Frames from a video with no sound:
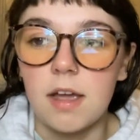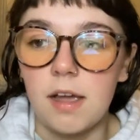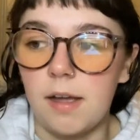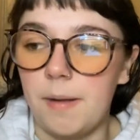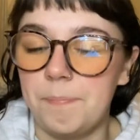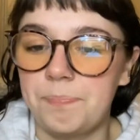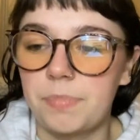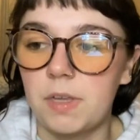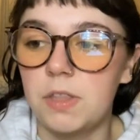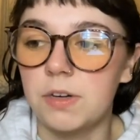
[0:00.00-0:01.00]

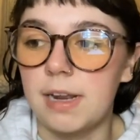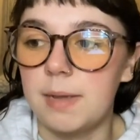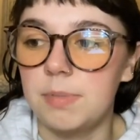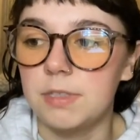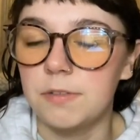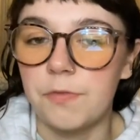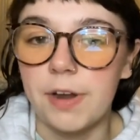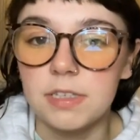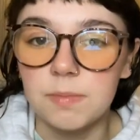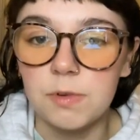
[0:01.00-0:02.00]
They're not able to
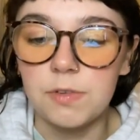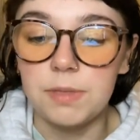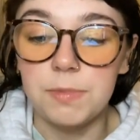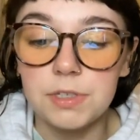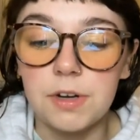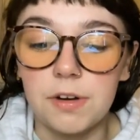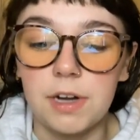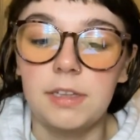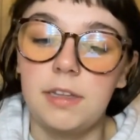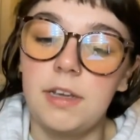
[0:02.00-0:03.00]
phrase the music
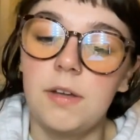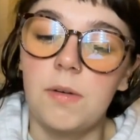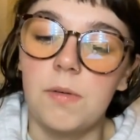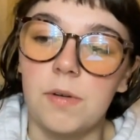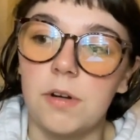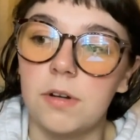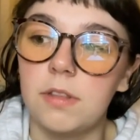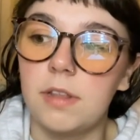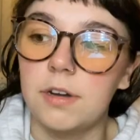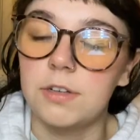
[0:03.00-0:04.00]
correctly, or
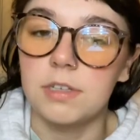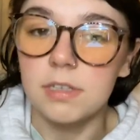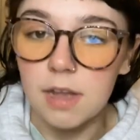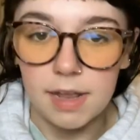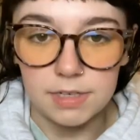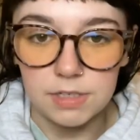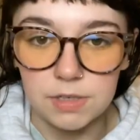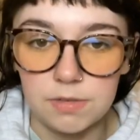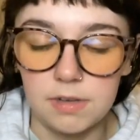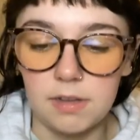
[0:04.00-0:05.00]
they're just not in
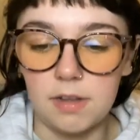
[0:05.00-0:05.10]
tune.